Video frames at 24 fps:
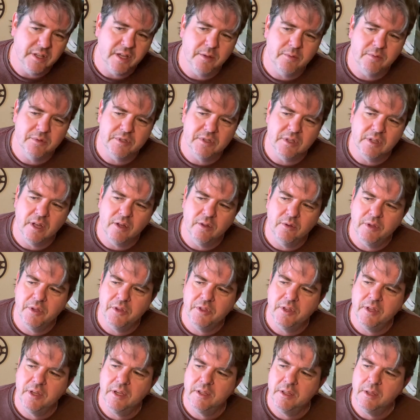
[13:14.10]
was the only
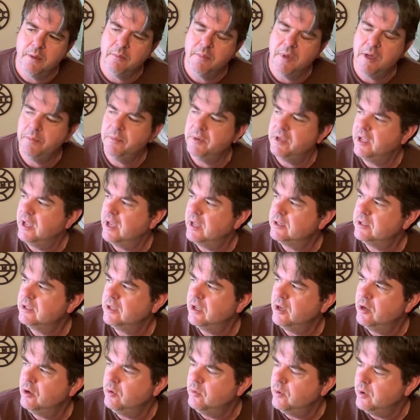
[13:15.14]
thing that Muppy got to
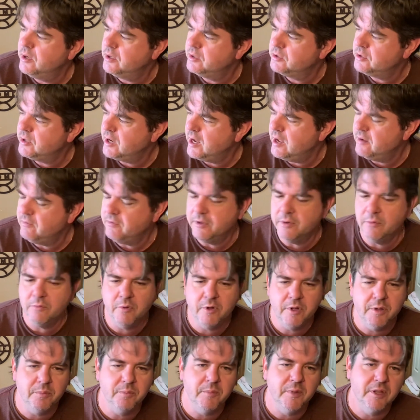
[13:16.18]
go traveling
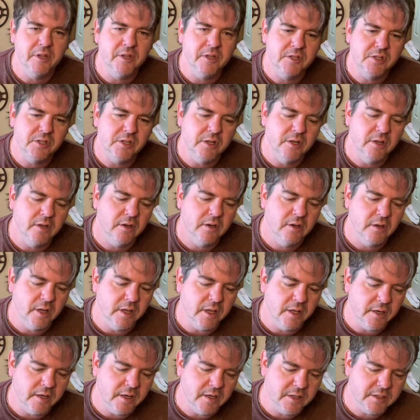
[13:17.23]
with me this year,
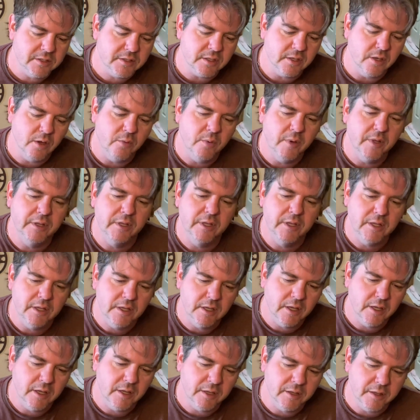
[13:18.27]
and us go in
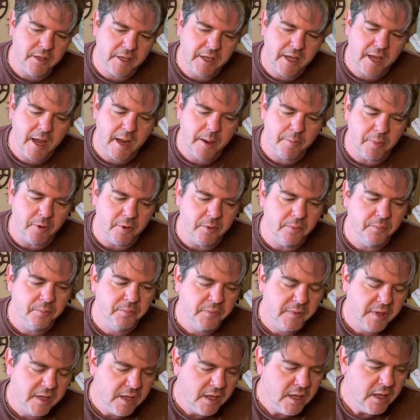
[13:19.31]
the camper.
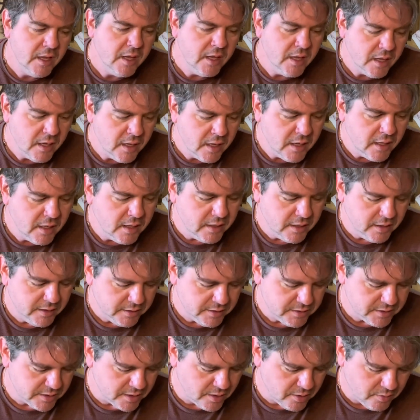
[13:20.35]

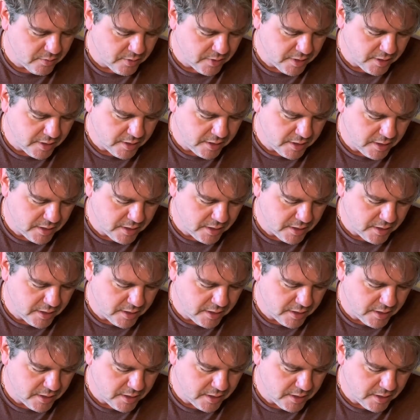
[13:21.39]
So